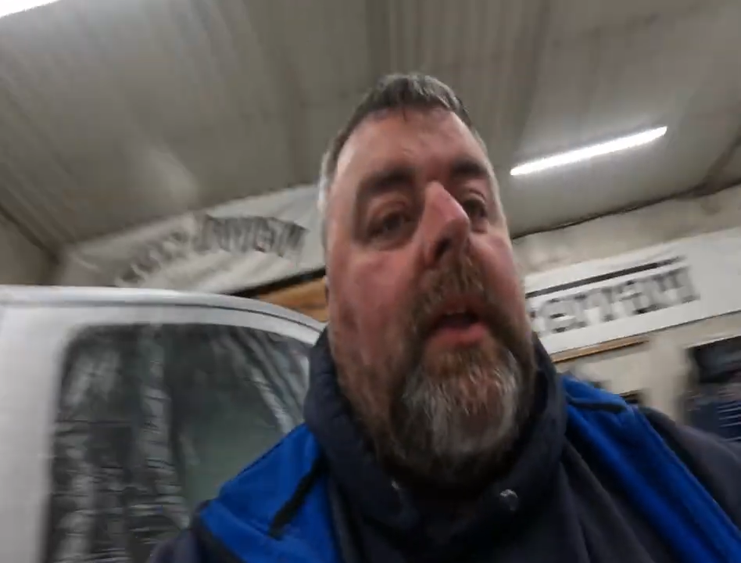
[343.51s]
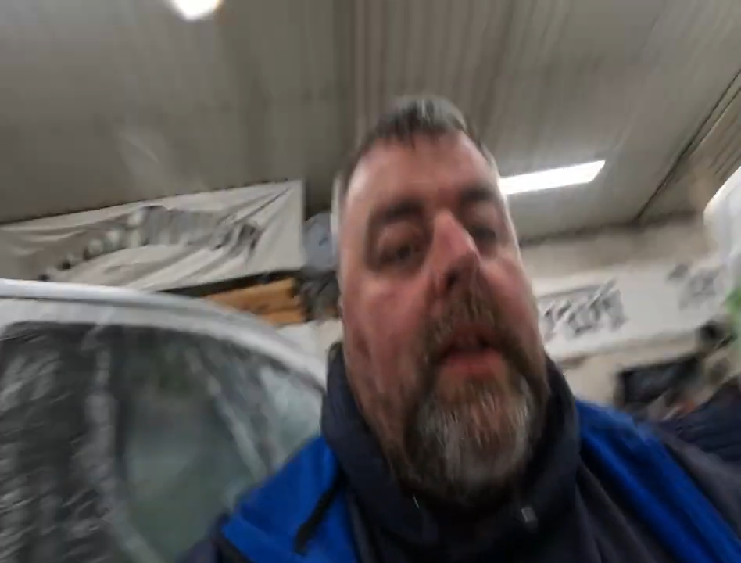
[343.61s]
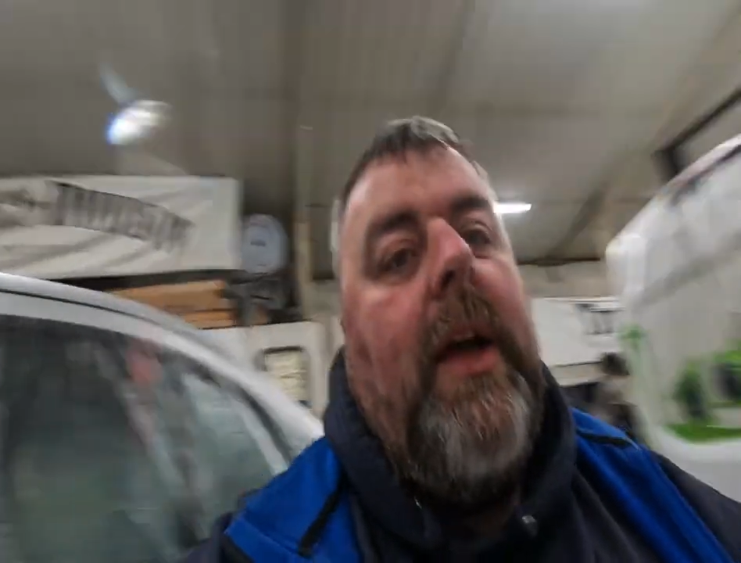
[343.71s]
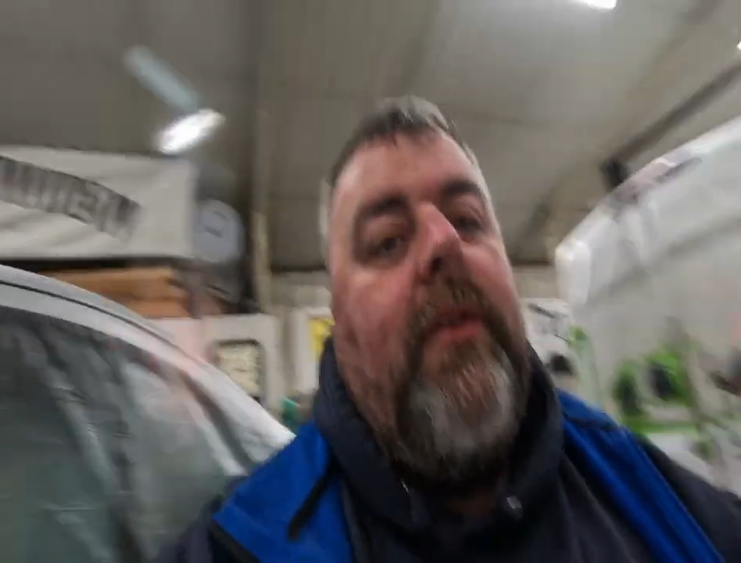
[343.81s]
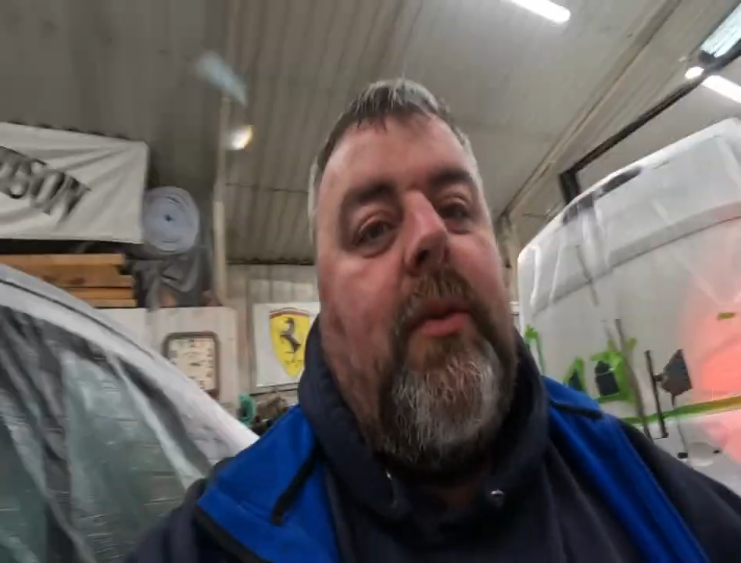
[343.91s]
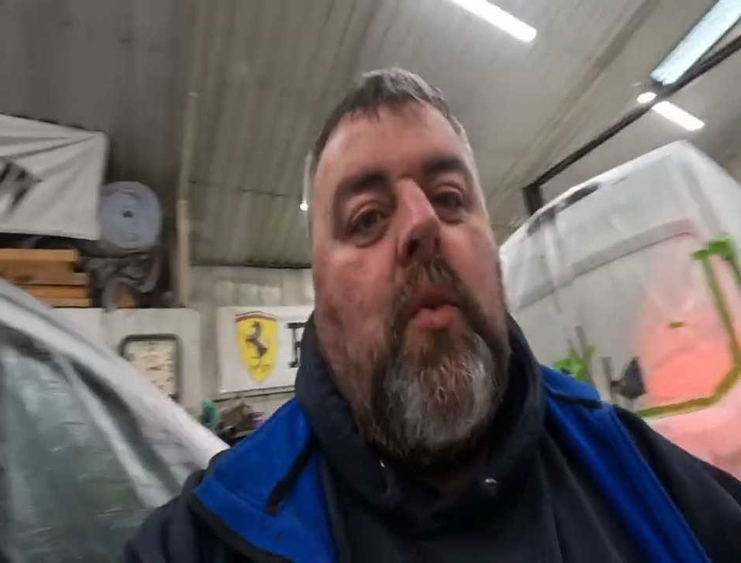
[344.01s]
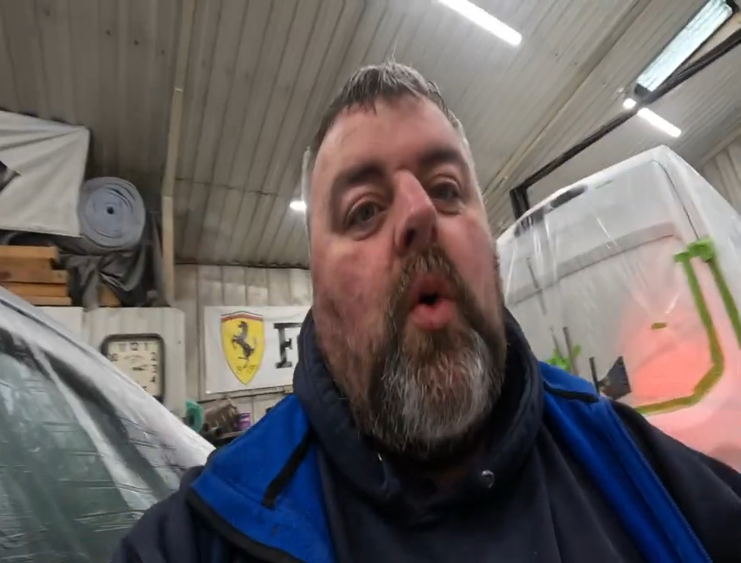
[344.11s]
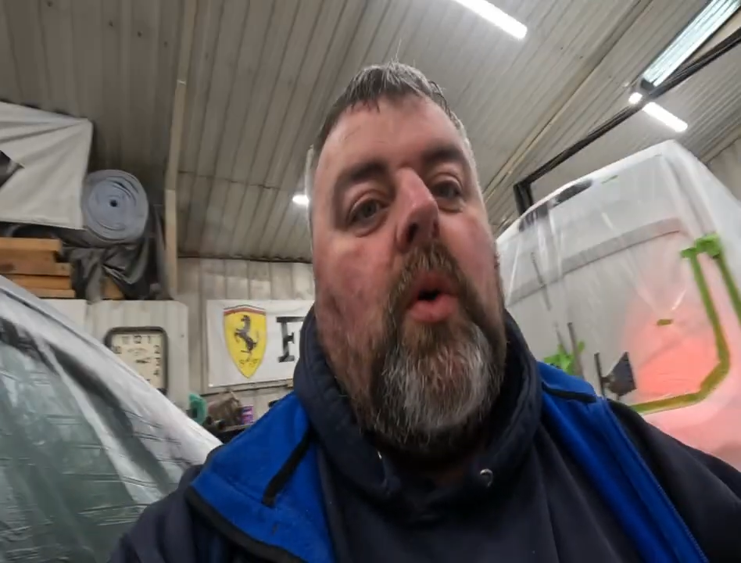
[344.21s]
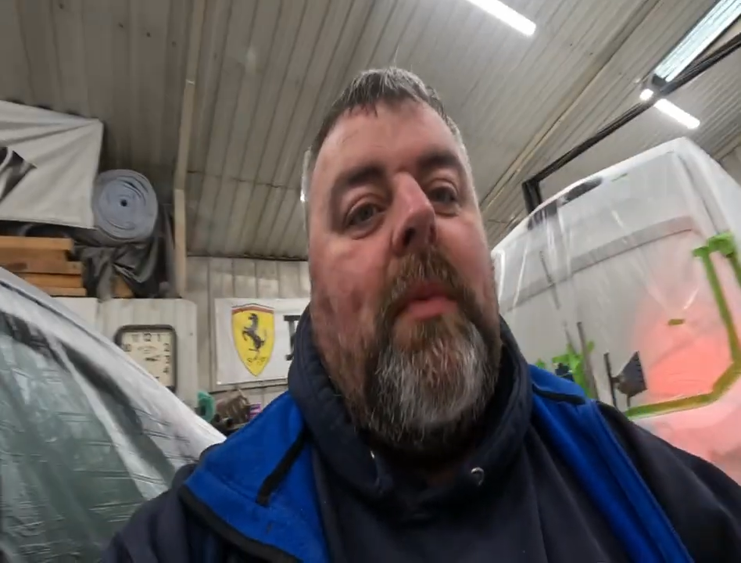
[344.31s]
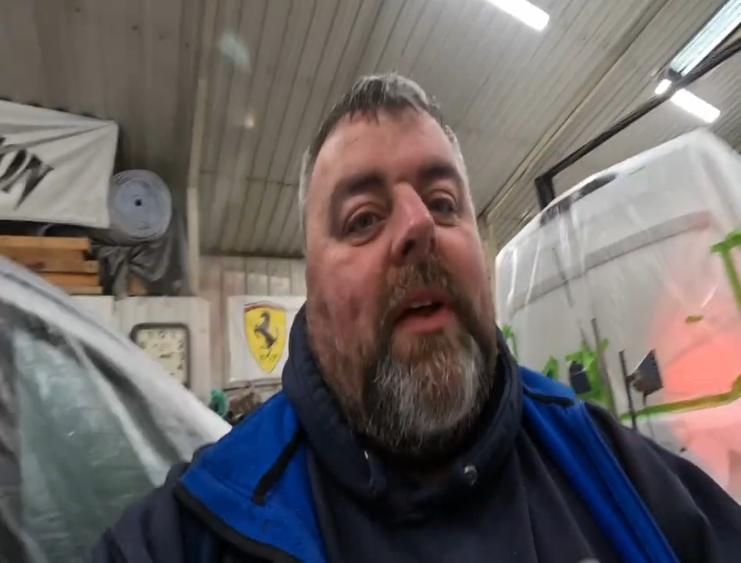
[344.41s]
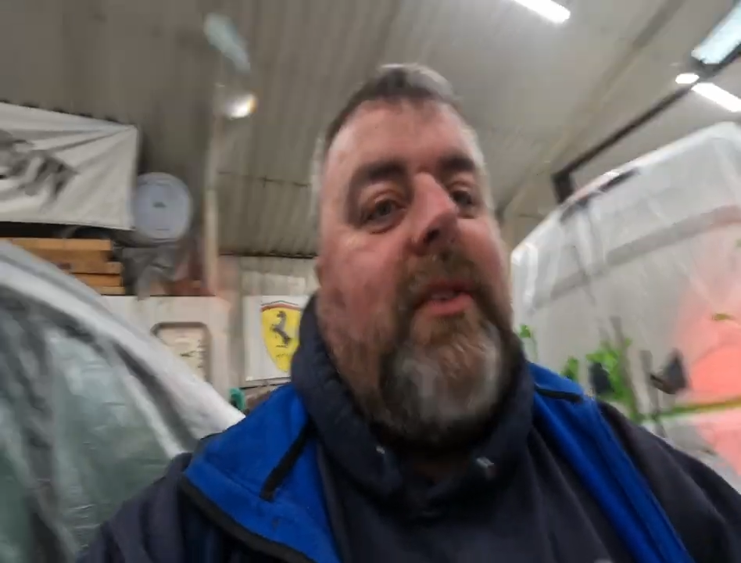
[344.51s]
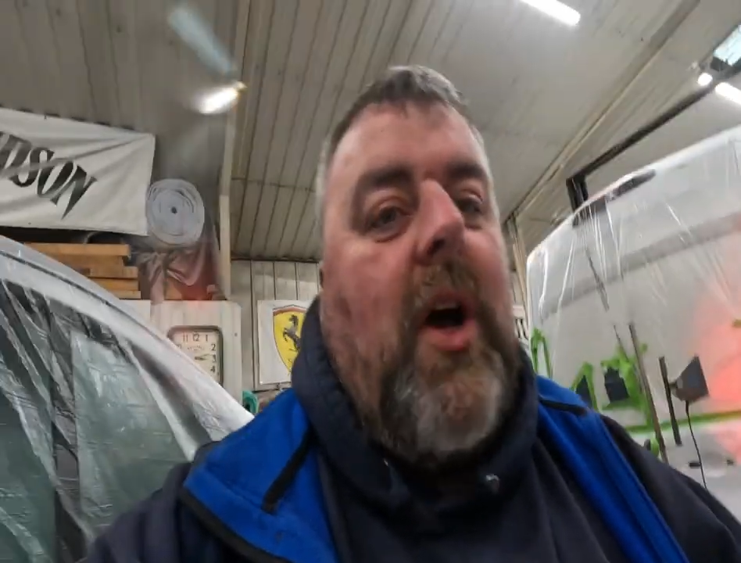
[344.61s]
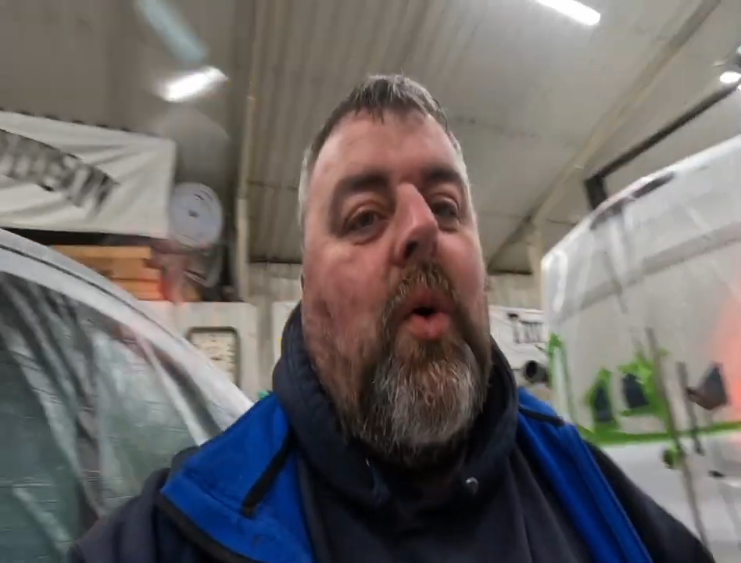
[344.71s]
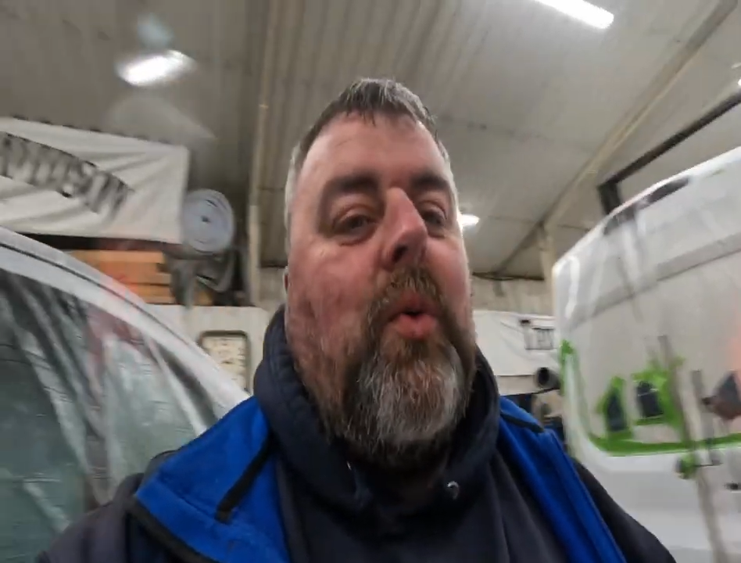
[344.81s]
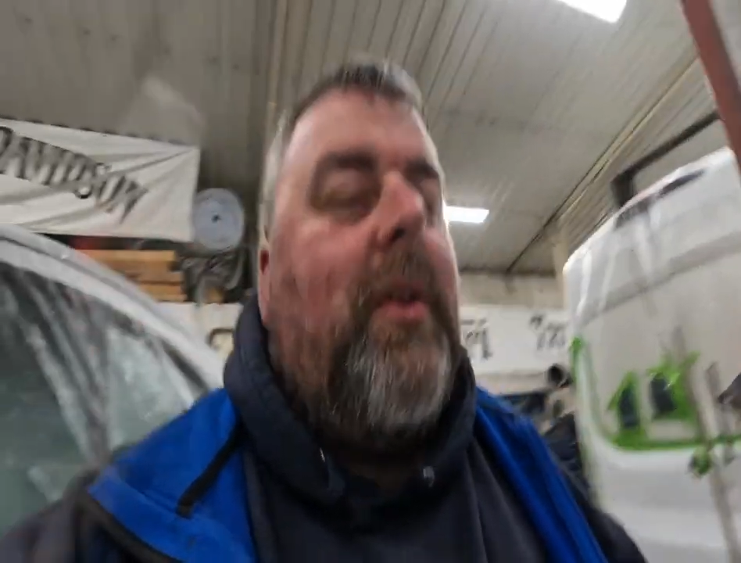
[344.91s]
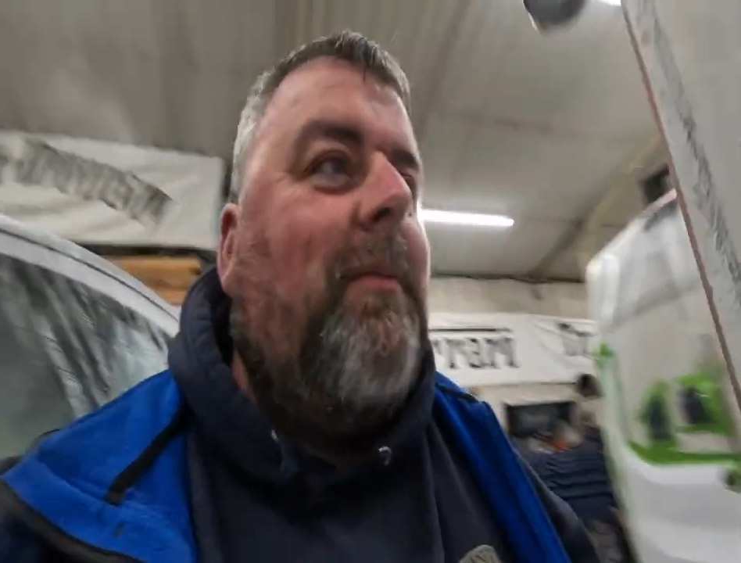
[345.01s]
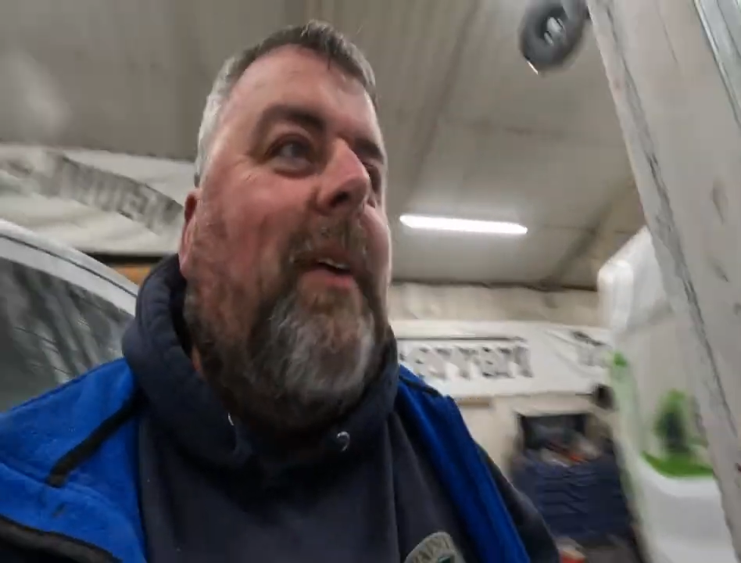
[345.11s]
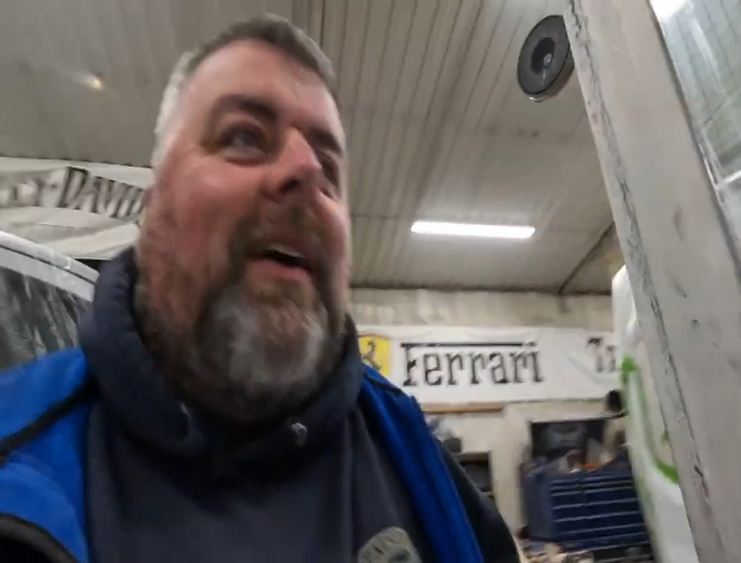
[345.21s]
That isn't warm, that's cold.